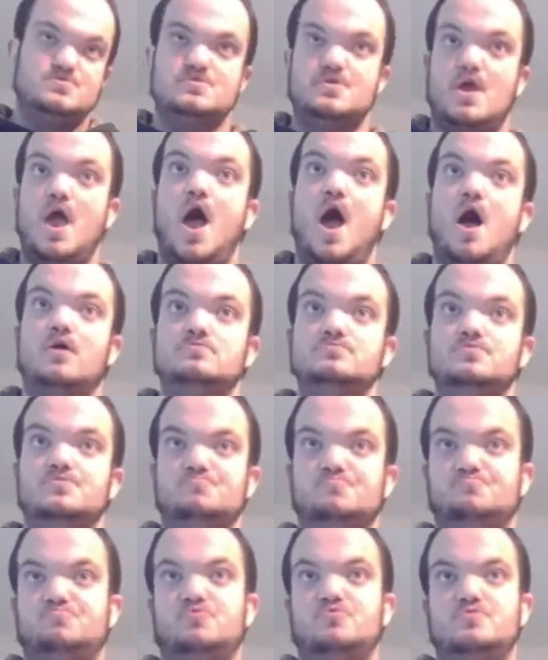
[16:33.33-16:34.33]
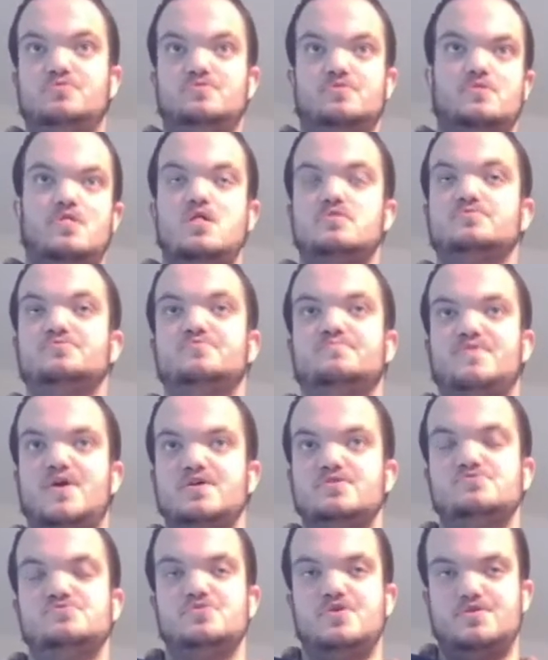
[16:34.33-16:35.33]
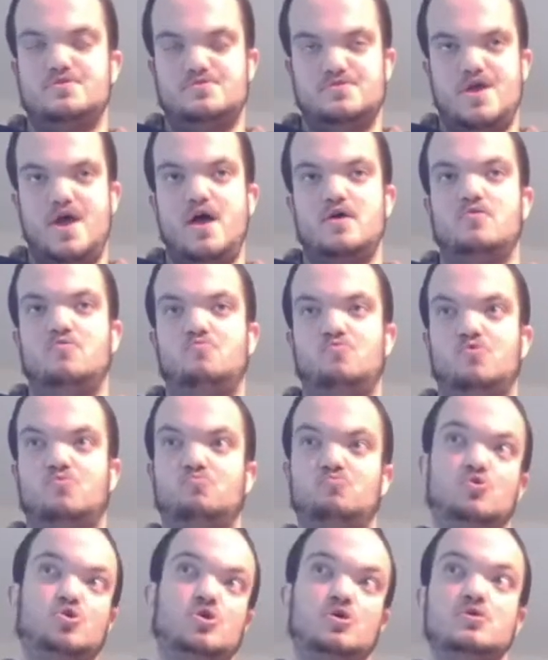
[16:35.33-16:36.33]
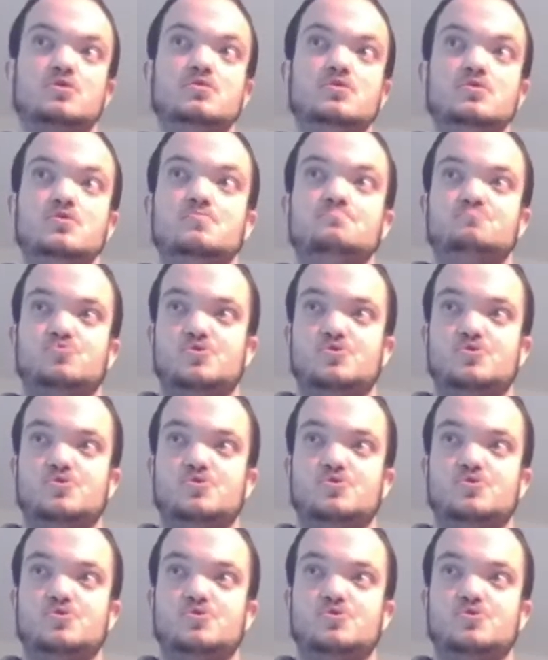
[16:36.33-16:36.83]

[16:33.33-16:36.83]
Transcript: Yeah, you put in another device, yeah, it will work,